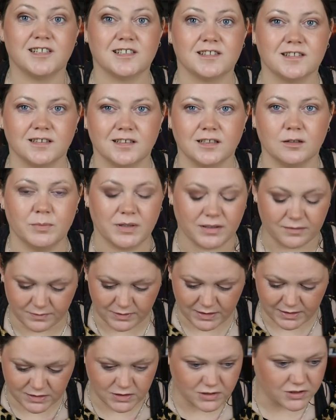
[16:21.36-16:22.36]
Just a little bit.
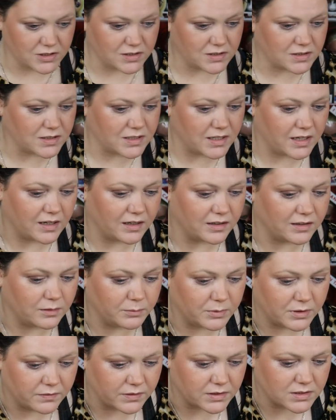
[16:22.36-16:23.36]
Let's just get a
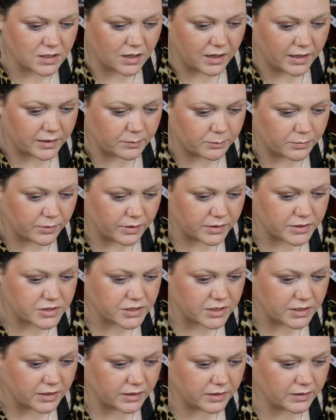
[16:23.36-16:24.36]
little bit of a tighter
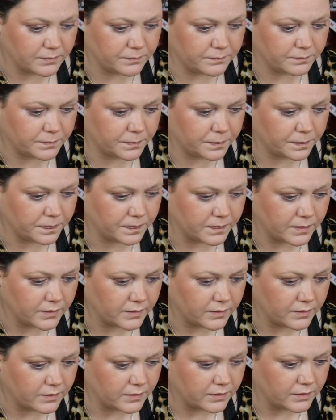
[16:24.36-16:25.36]
brush here.
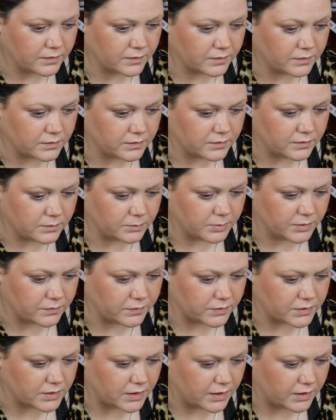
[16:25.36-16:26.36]
A little bit
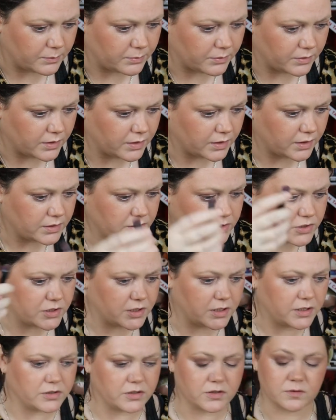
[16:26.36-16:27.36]
of a tighter
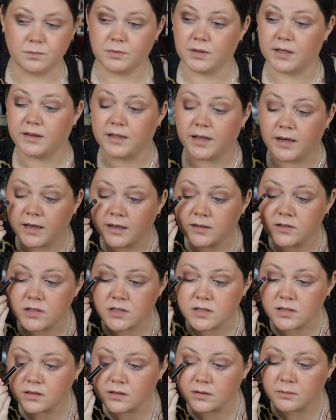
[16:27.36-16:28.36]
brush and just blend that out
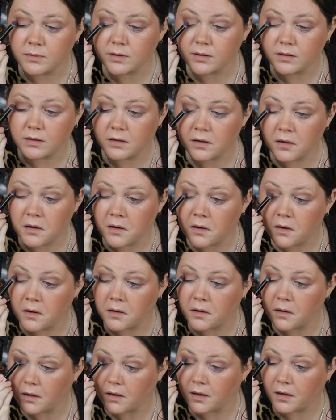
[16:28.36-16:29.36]
just a little bit.
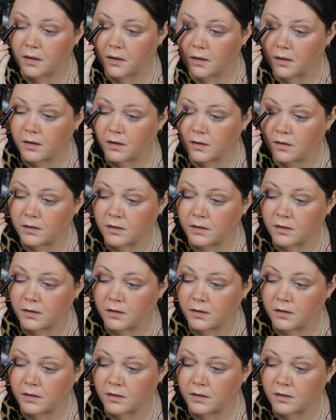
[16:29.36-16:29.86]
Yeah.